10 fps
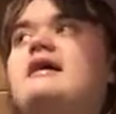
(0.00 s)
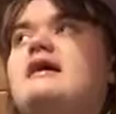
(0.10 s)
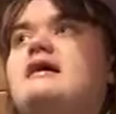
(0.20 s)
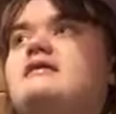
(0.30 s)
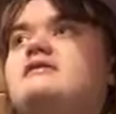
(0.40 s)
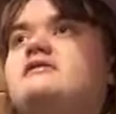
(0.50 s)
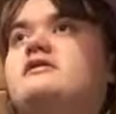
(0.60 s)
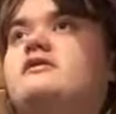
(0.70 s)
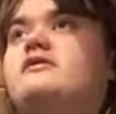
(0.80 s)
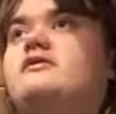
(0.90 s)
and
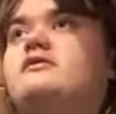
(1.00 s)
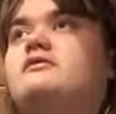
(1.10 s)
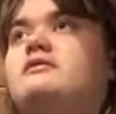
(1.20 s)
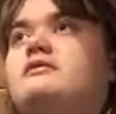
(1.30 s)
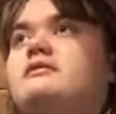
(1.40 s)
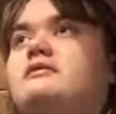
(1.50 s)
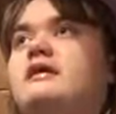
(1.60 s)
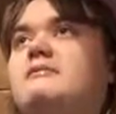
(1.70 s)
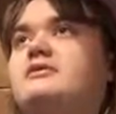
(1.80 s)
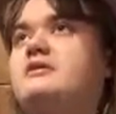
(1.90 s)
so
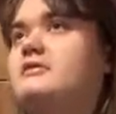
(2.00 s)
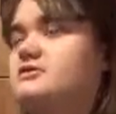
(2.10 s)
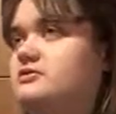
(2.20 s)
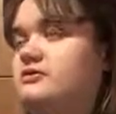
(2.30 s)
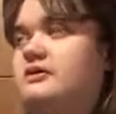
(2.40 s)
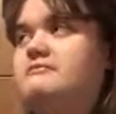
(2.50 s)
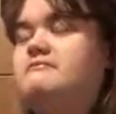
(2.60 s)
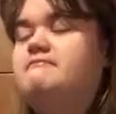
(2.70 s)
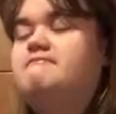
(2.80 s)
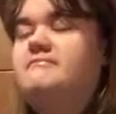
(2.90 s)
they pretty much hold
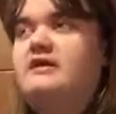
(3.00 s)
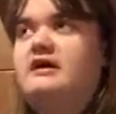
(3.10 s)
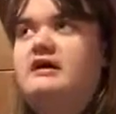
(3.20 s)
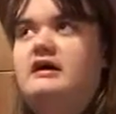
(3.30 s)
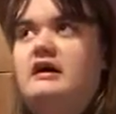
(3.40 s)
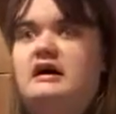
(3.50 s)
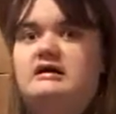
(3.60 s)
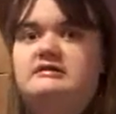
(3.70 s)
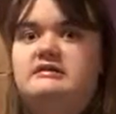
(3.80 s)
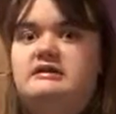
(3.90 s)
them,
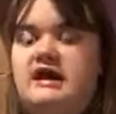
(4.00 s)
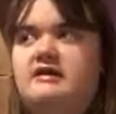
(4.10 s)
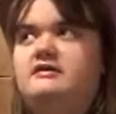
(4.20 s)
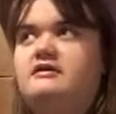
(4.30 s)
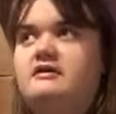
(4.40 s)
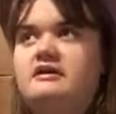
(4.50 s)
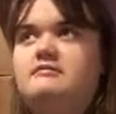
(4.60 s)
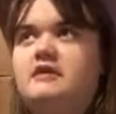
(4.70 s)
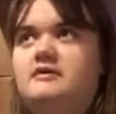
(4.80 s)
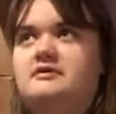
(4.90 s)
the Doctor,
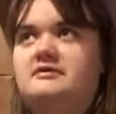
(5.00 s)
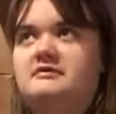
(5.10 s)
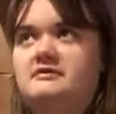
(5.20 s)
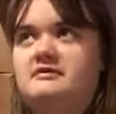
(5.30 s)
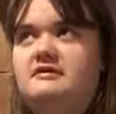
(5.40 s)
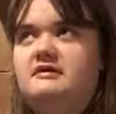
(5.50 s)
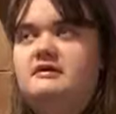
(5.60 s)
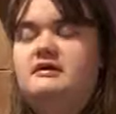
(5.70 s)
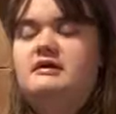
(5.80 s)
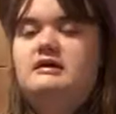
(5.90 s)
Ian, Barbara, and Susan,